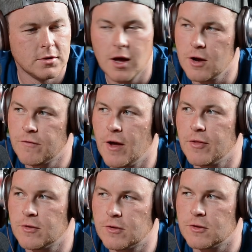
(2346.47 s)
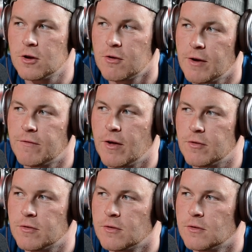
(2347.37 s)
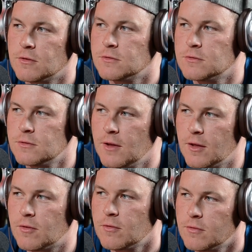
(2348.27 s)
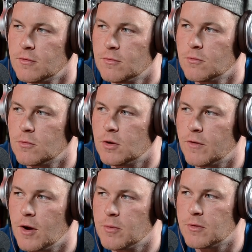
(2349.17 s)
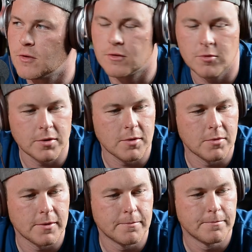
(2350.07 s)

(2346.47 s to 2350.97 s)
Not your father's, your grandfather's. That's one of our episodes that'll be coming up.